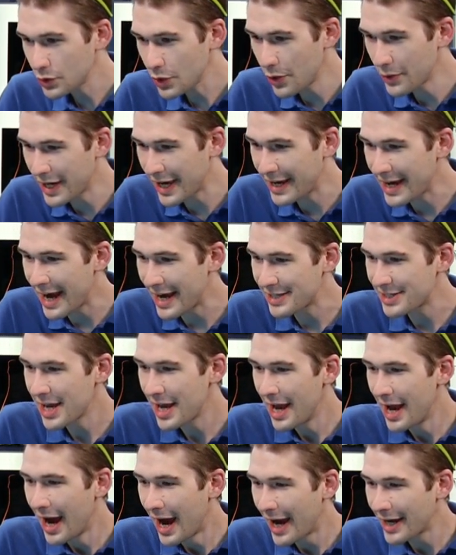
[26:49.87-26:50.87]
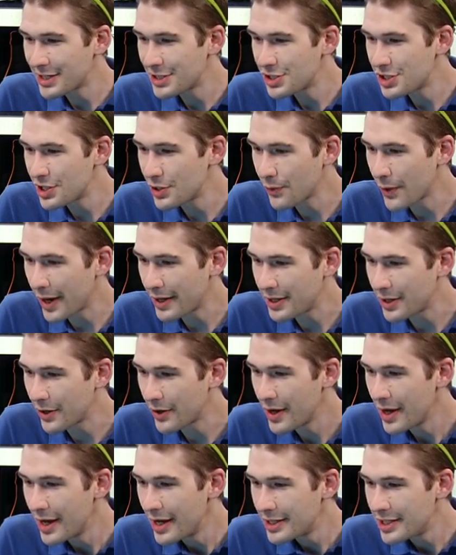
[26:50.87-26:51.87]
Okay, guys, I can see right here
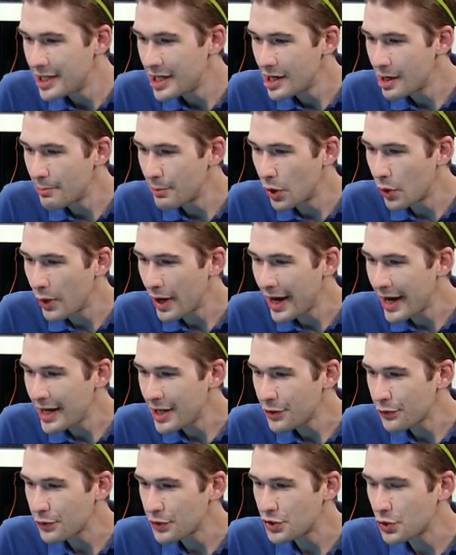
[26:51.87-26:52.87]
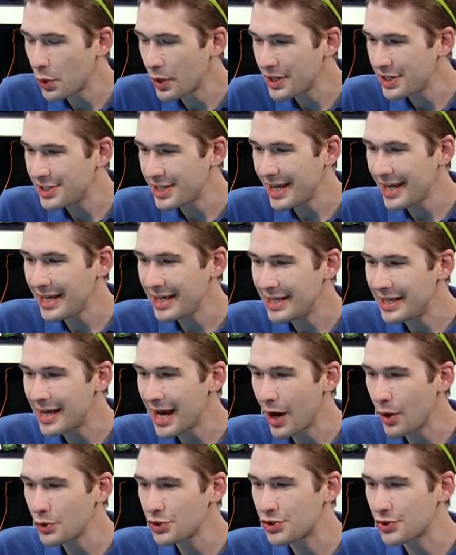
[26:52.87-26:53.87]
TMO8320 saying,
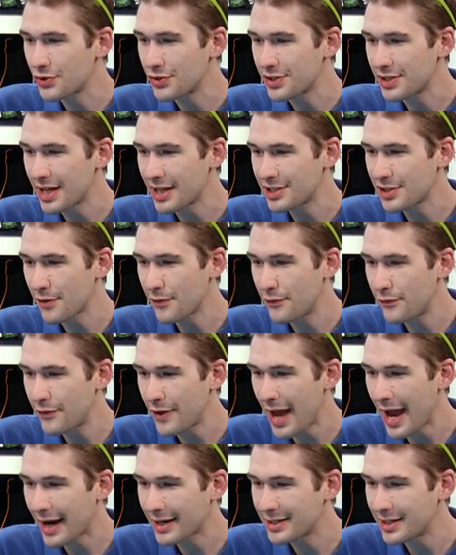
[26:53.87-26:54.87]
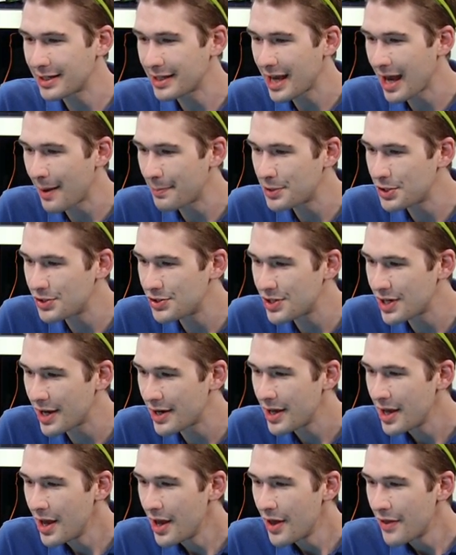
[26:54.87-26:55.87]
Yowzers, that's a fact. And Captain
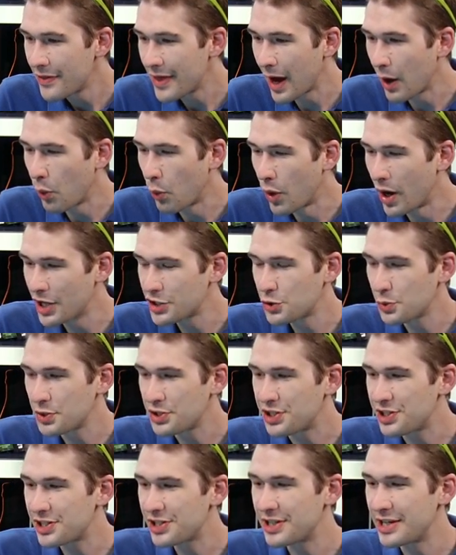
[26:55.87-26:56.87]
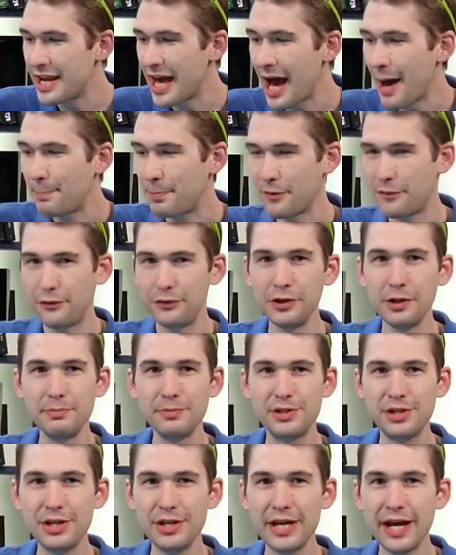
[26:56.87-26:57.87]
Zed, that watch would snap a
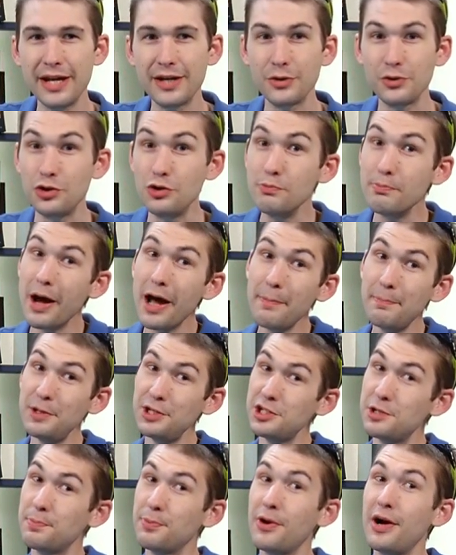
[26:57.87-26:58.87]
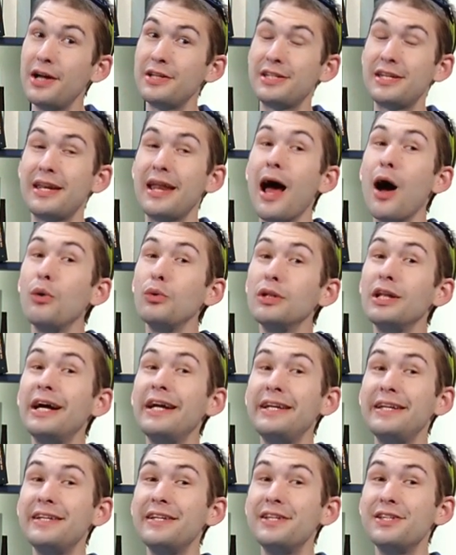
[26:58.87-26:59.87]
flimsy NATO. You might be surprised at how
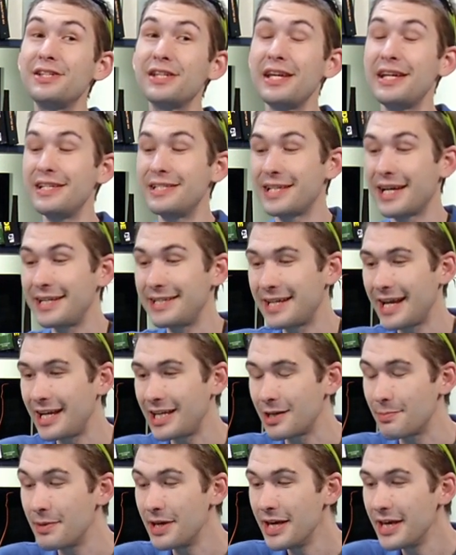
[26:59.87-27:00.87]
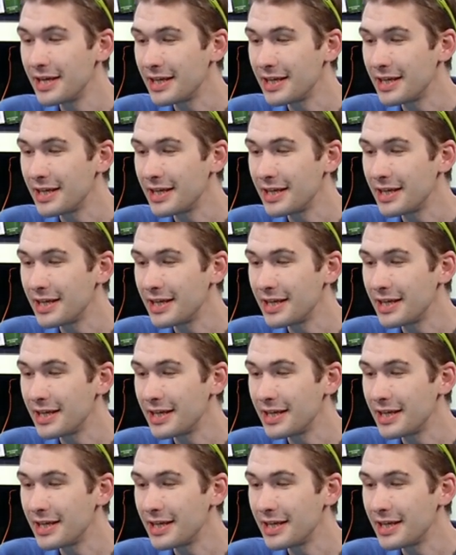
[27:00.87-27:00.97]
light it is in titanium.